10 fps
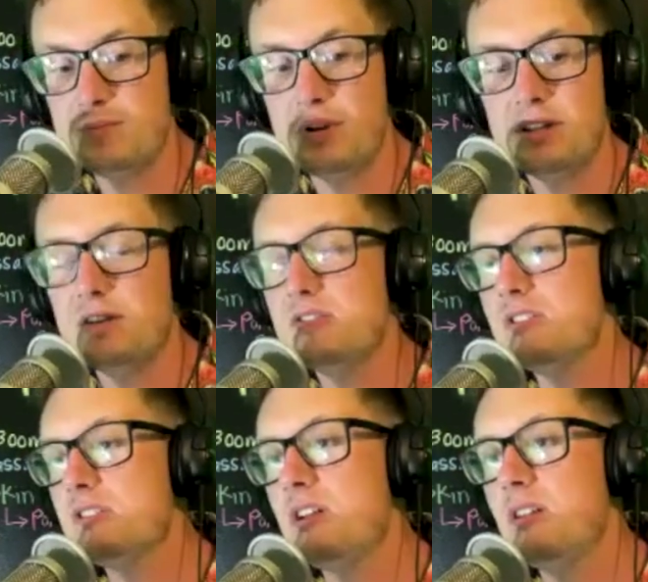but there's
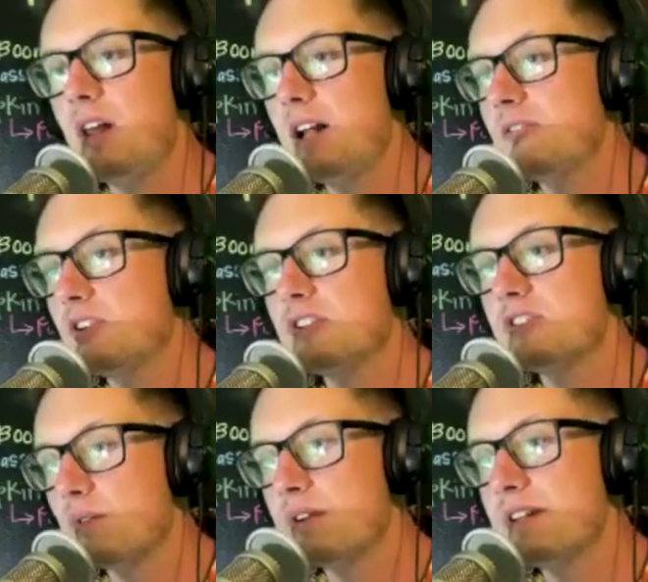just a lot of good
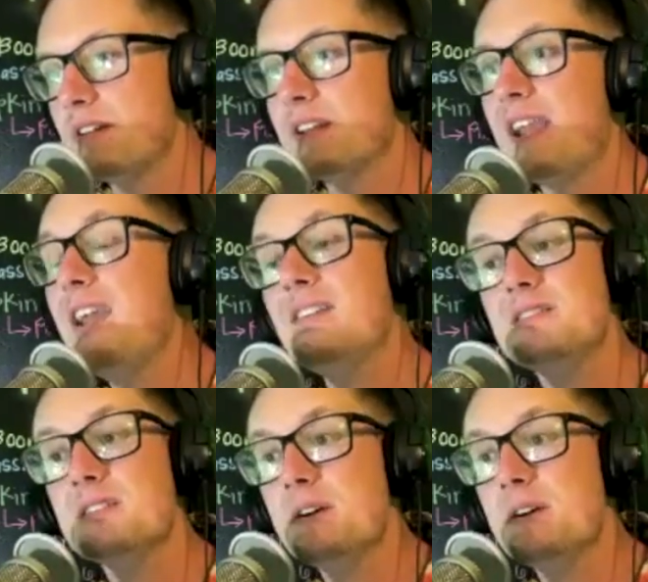storytelling. And